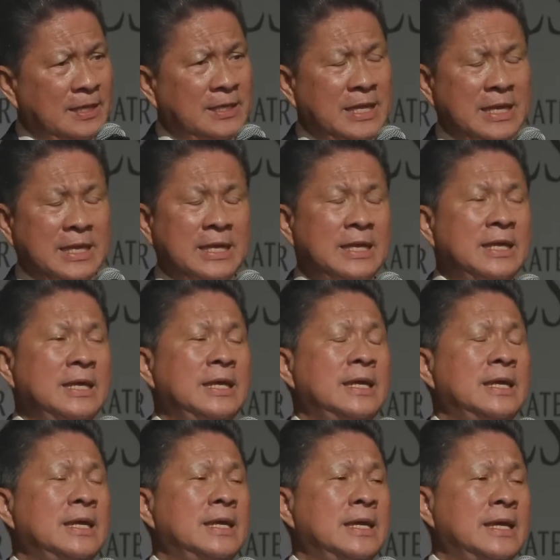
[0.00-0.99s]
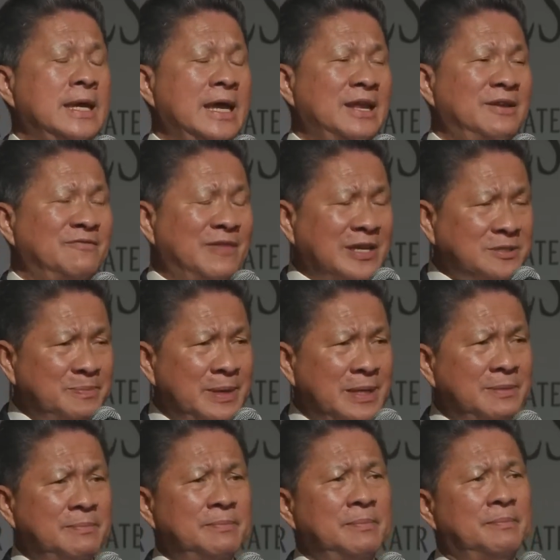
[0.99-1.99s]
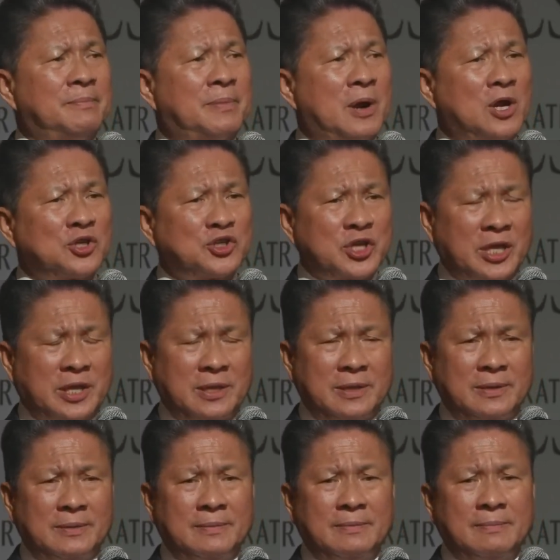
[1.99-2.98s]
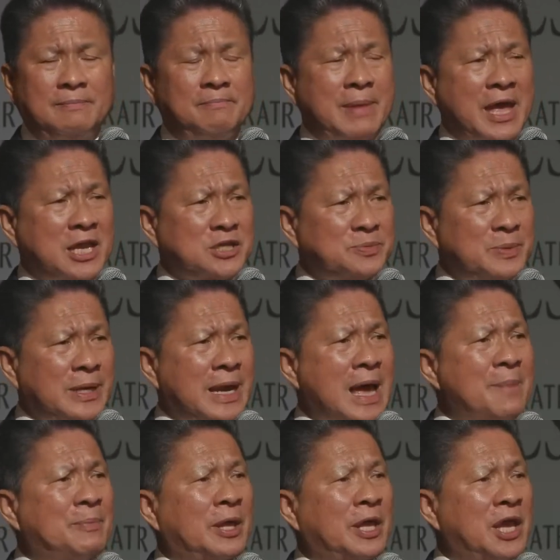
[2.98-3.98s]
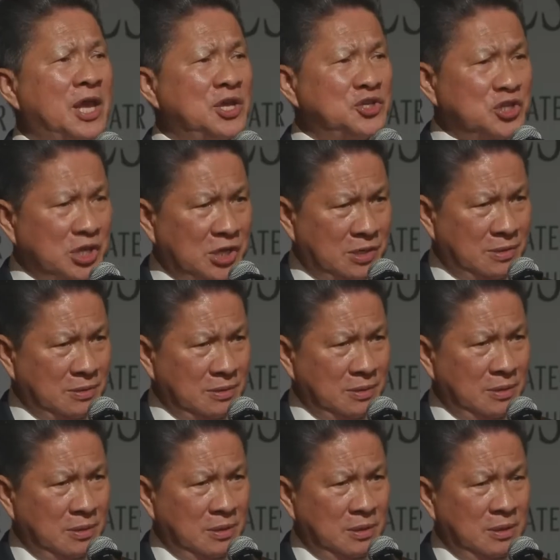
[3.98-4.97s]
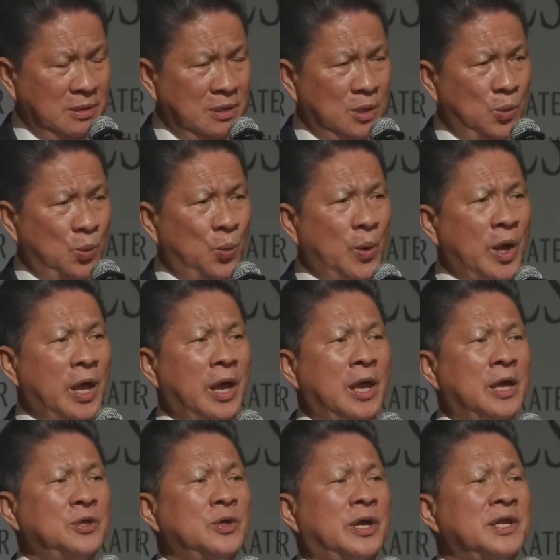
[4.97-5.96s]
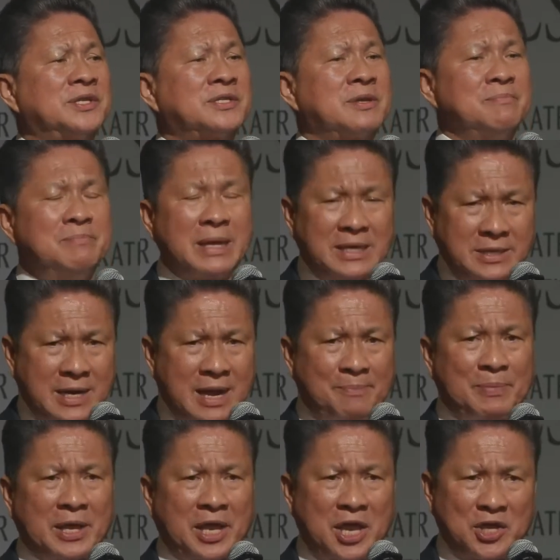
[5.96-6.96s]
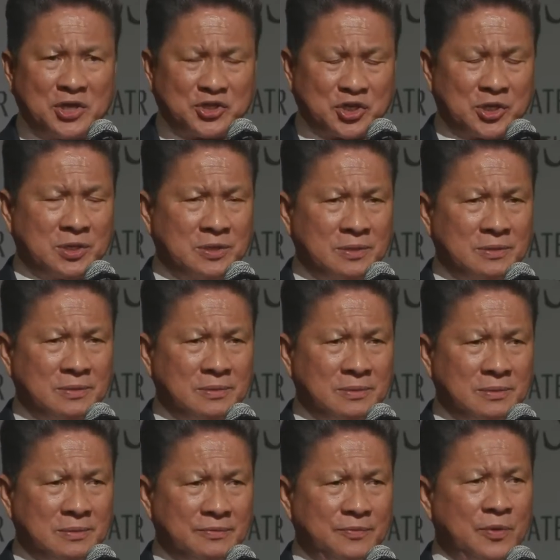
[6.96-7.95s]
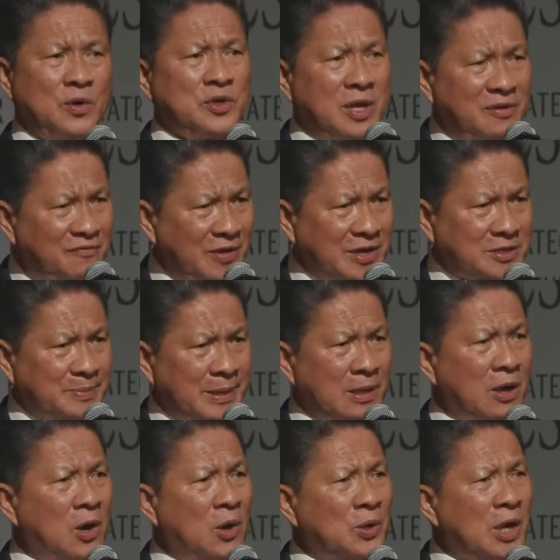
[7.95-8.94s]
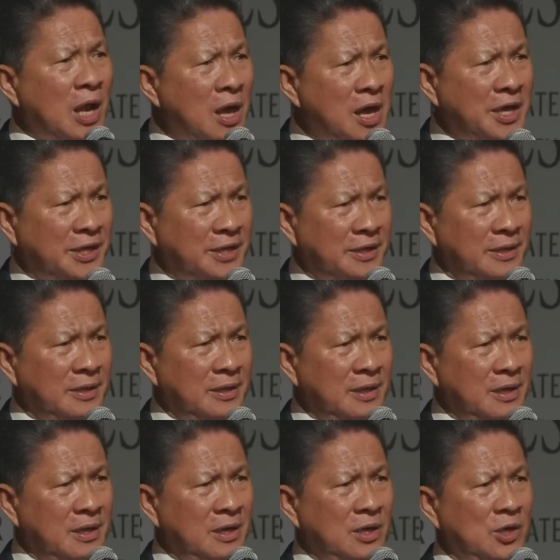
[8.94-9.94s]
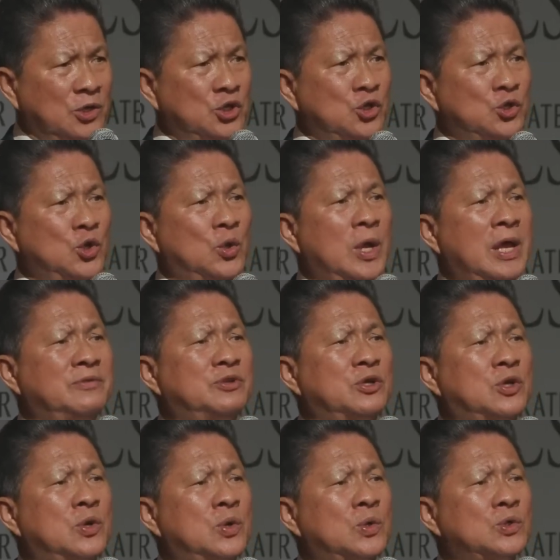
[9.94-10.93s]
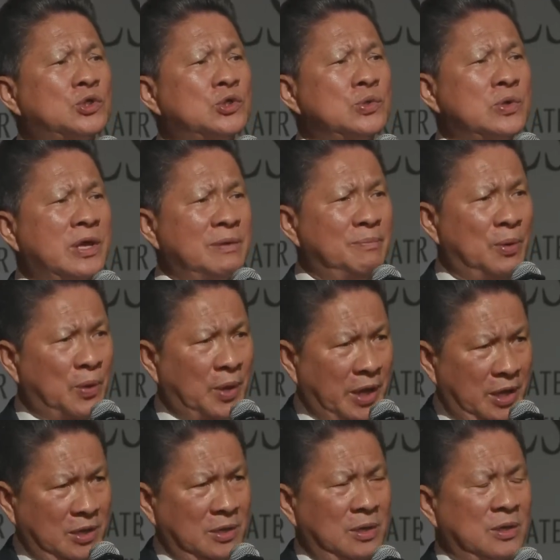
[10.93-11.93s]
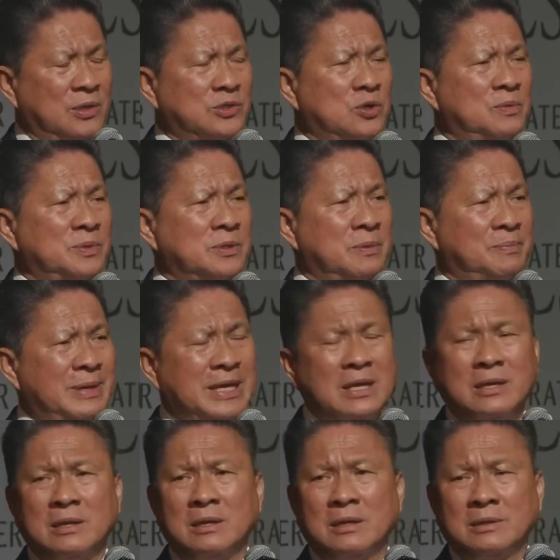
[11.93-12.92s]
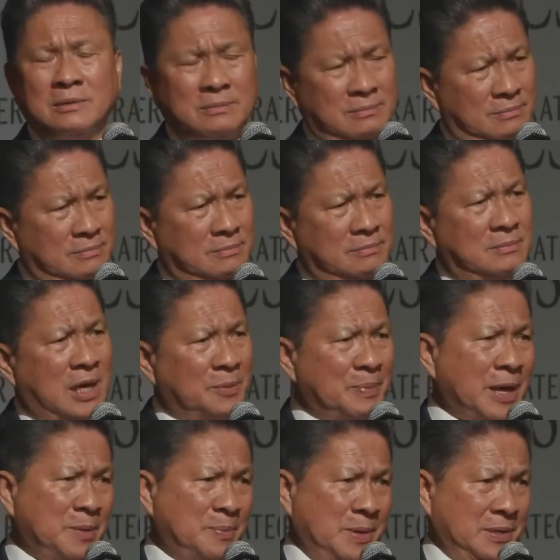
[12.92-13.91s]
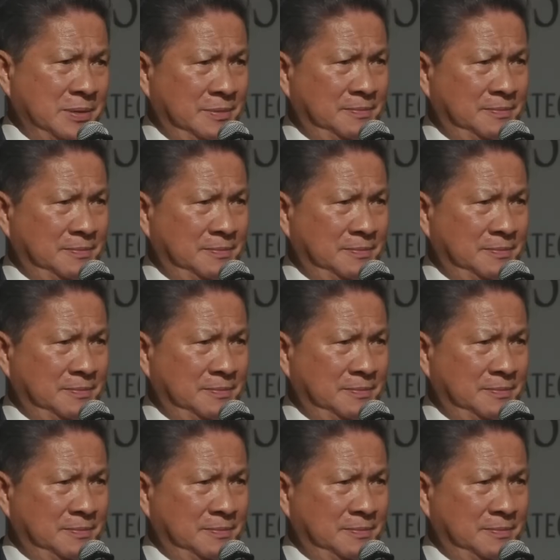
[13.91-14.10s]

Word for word: the investment project management application, where you can submit the application for your investment online. You don't have to go to Cambodia, so submit by paper.